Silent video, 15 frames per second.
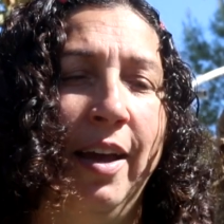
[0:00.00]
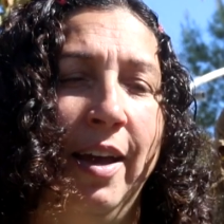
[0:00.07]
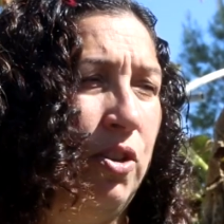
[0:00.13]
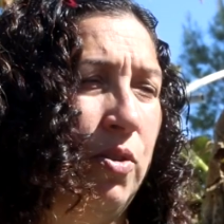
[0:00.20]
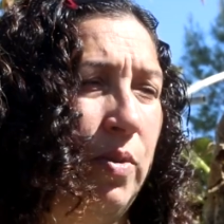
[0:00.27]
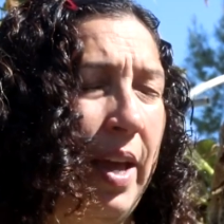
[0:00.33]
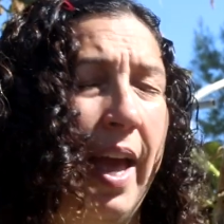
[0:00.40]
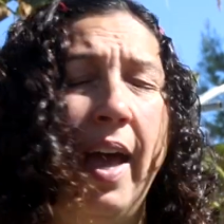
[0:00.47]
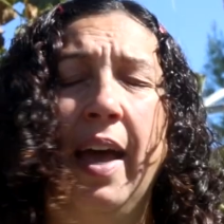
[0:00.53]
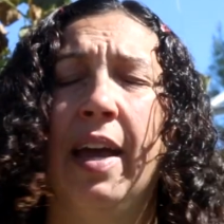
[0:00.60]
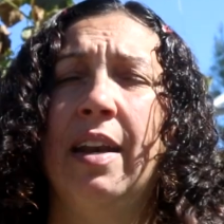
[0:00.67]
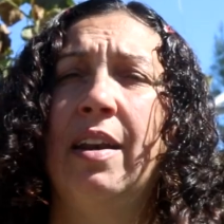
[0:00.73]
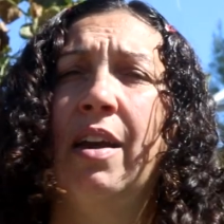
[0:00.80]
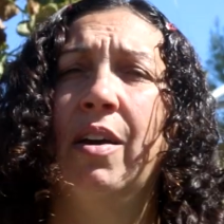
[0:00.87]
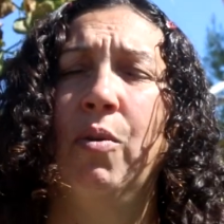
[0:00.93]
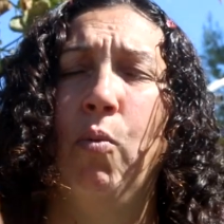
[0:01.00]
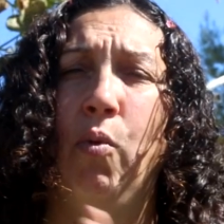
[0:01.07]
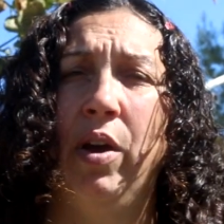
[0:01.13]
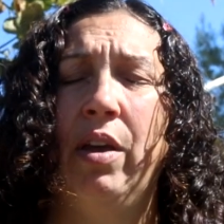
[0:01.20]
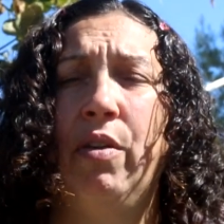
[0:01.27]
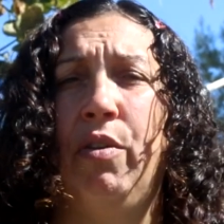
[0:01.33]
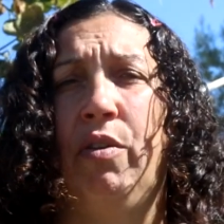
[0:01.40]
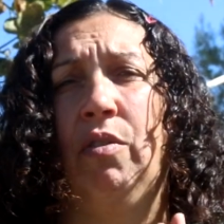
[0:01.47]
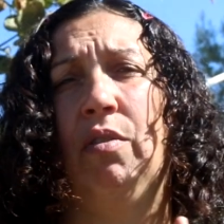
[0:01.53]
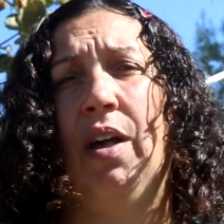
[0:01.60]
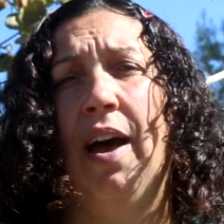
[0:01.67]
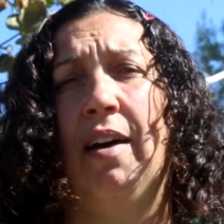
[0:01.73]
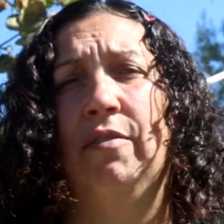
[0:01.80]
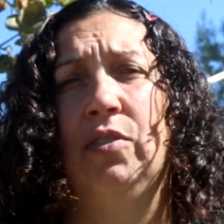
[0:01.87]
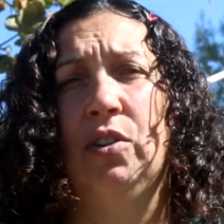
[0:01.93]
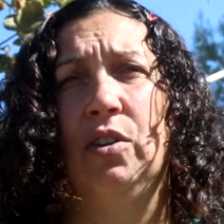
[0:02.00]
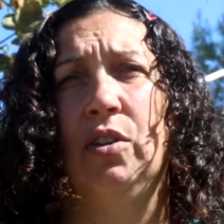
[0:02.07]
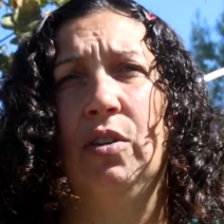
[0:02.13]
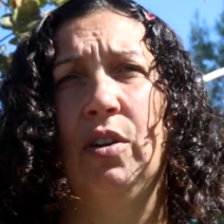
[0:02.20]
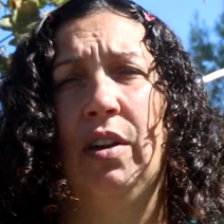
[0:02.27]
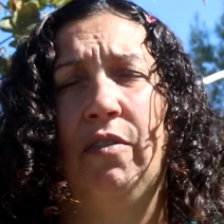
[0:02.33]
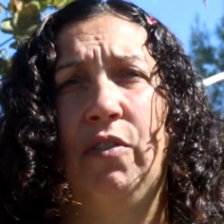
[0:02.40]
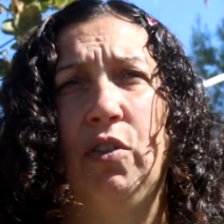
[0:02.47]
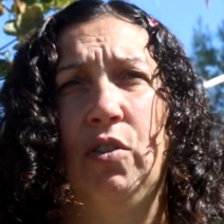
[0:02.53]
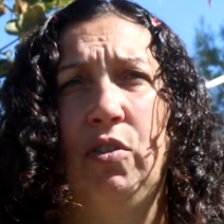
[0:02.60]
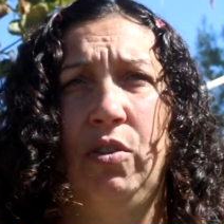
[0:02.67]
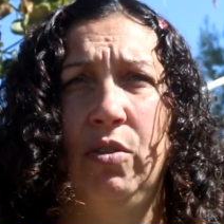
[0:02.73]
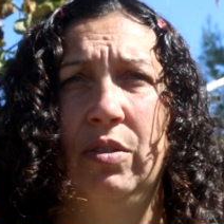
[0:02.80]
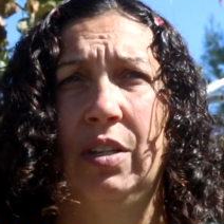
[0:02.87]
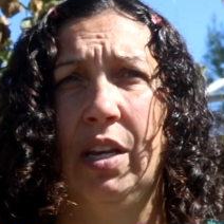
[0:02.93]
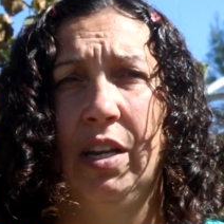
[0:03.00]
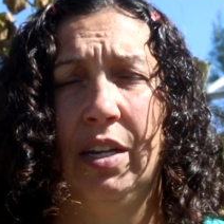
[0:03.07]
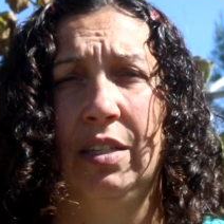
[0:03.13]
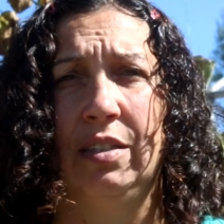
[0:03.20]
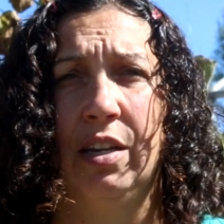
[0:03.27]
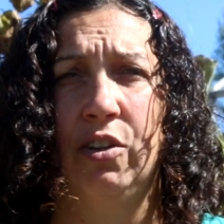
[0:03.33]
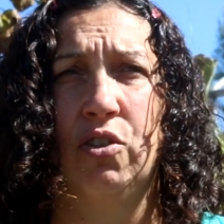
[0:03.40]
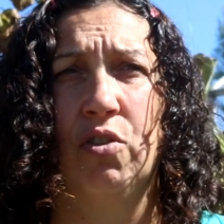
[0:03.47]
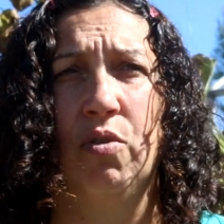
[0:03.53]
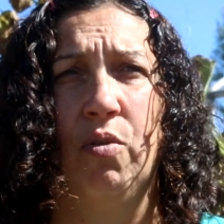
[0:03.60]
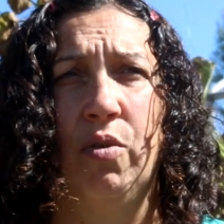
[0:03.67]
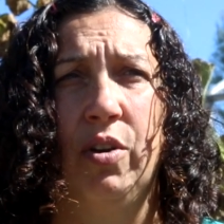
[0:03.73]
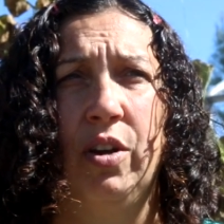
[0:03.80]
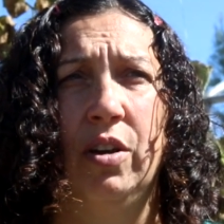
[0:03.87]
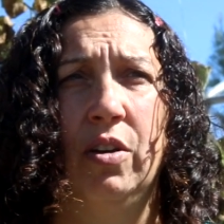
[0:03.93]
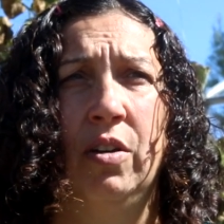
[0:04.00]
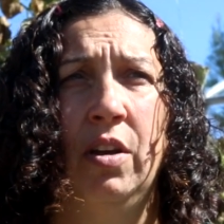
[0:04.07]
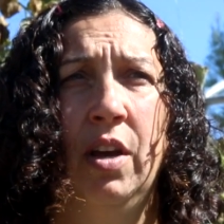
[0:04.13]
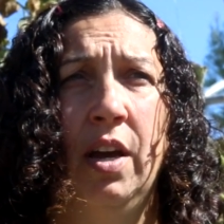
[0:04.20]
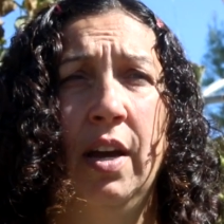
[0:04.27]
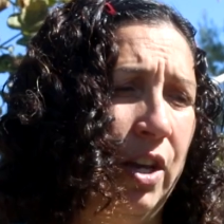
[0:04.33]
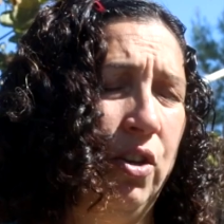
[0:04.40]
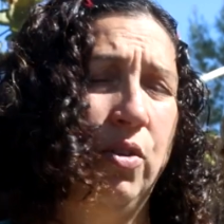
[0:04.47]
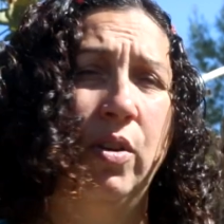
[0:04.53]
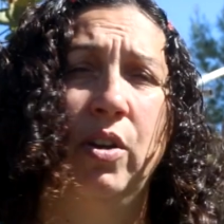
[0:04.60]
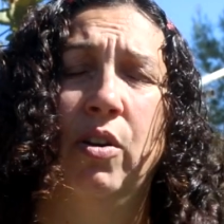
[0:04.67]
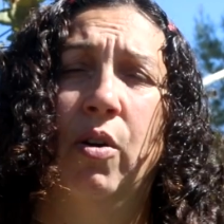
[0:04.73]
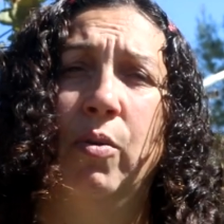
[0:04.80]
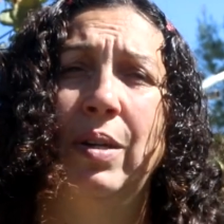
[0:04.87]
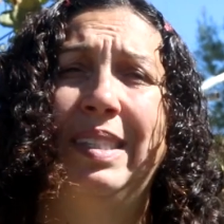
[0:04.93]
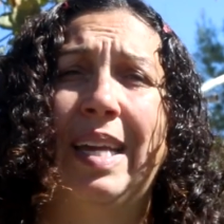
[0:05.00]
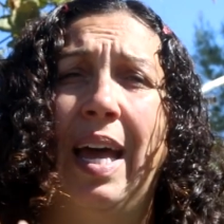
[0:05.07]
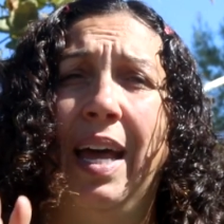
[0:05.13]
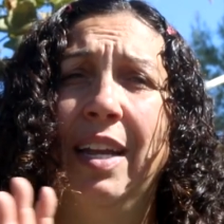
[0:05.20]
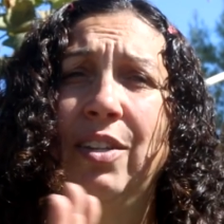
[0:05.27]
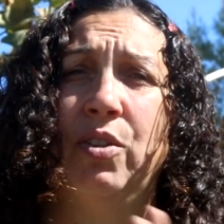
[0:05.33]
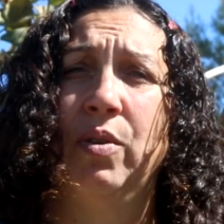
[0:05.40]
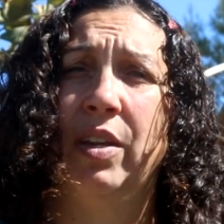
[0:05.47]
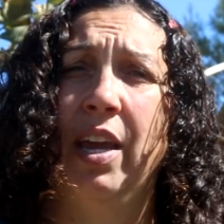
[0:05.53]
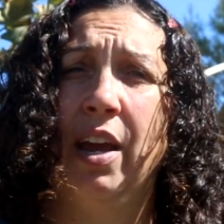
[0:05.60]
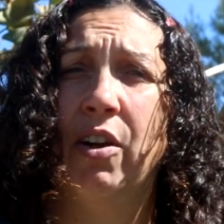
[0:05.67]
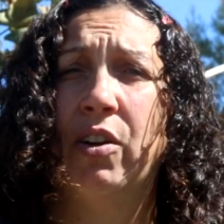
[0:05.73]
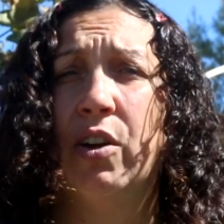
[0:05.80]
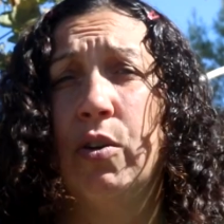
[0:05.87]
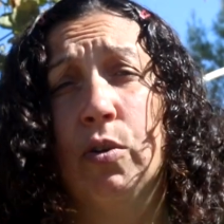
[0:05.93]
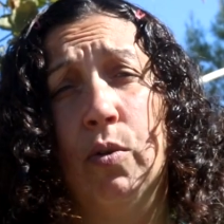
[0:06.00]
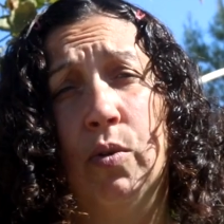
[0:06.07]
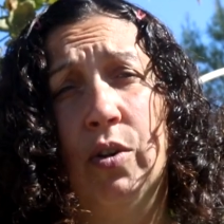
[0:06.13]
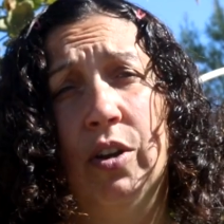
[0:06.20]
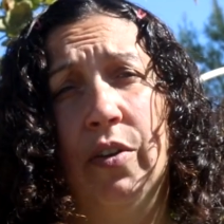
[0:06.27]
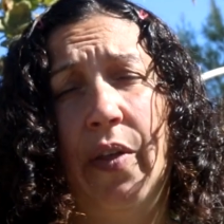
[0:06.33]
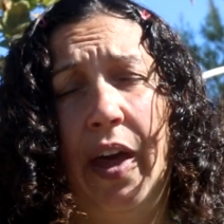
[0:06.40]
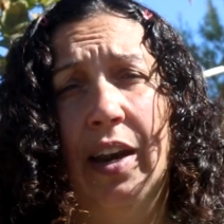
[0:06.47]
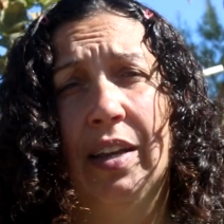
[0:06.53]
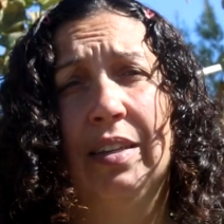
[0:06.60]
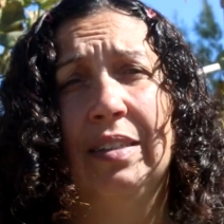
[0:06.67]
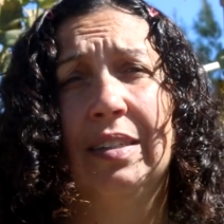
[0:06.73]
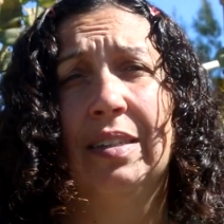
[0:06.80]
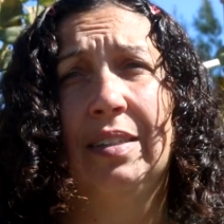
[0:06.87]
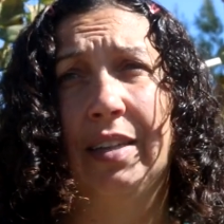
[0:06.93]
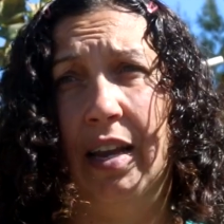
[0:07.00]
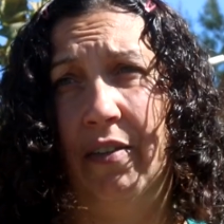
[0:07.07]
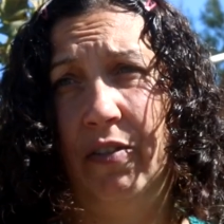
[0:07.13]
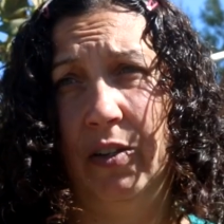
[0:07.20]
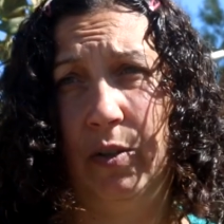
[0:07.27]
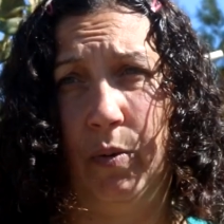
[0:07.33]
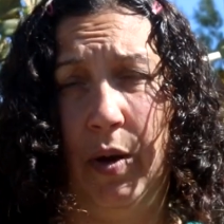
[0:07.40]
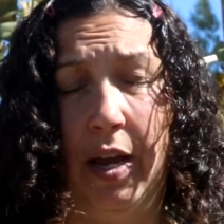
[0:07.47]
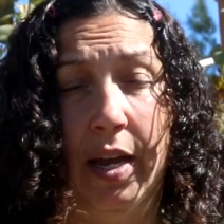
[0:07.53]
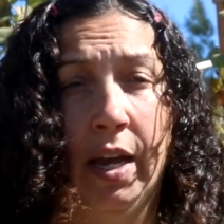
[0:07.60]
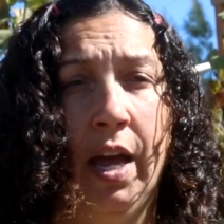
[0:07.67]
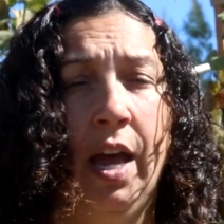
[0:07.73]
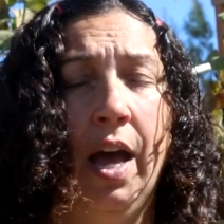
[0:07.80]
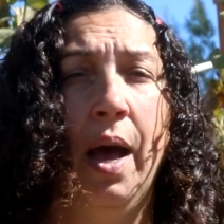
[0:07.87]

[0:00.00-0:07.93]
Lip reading: You can, with lavender, if you're using an essential oil, you can always add it to a carrier oil. That is the safest way.